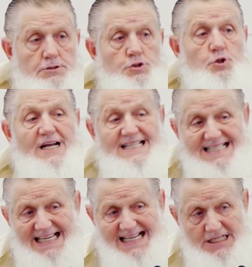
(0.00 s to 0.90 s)

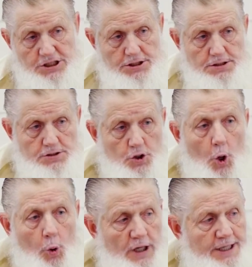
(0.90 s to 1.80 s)
translations
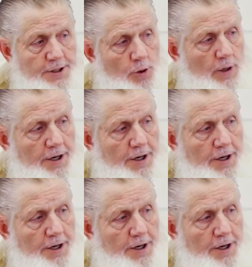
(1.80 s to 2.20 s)
only, no